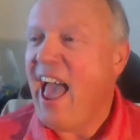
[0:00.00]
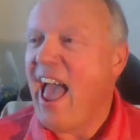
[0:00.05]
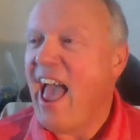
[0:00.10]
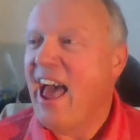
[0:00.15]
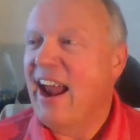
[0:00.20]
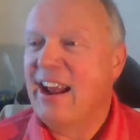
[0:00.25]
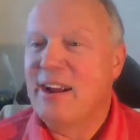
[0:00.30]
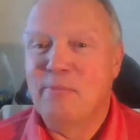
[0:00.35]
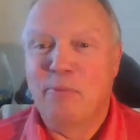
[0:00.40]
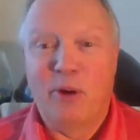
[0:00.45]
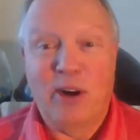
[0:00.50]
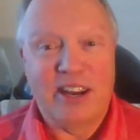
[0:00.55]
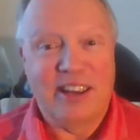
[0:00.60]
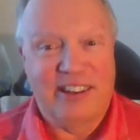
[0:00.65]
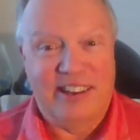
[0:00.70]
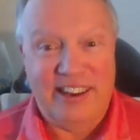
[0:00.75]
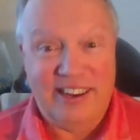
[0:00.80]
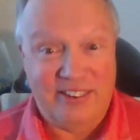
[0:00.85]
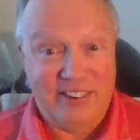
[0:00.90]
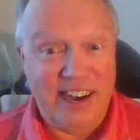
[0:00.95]
and I'm
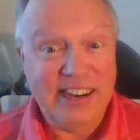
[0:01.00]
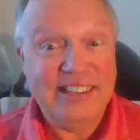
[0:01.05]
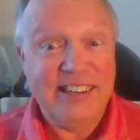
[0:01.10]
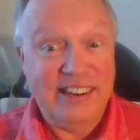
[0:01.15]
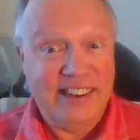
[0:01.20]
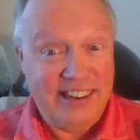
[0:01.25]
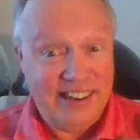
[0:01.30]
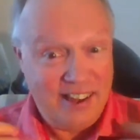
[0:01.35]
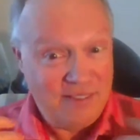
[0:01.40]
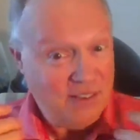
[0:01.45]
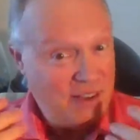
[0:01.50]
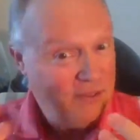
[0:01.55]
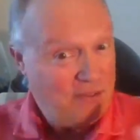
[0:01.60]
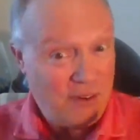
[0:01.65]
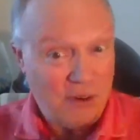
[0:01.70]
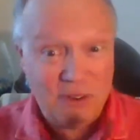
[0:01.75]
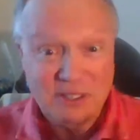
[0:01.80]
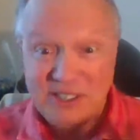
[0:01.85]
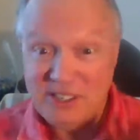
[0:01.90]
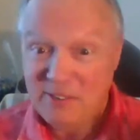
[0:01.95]
working like crazy to give you
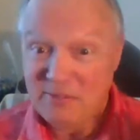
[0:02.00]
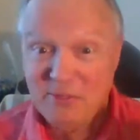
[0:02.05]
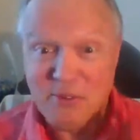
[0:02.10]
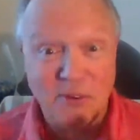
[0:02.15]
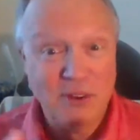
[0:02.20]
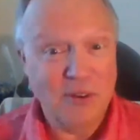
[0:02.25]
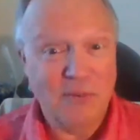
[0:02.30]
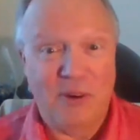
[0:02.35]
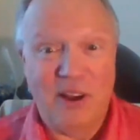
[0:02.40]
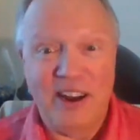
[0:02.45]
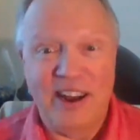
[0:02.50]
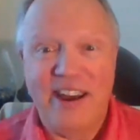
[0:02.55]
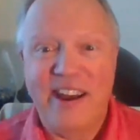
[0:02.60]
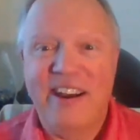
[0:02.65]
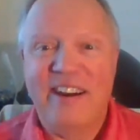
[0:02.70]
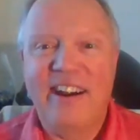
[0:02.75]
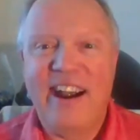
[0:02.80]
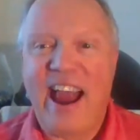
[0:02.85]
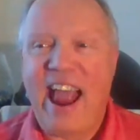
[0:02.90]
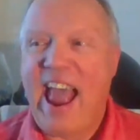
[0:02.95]
folks the info you want to
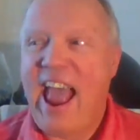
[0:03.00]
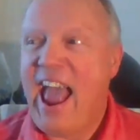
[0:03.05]
hear.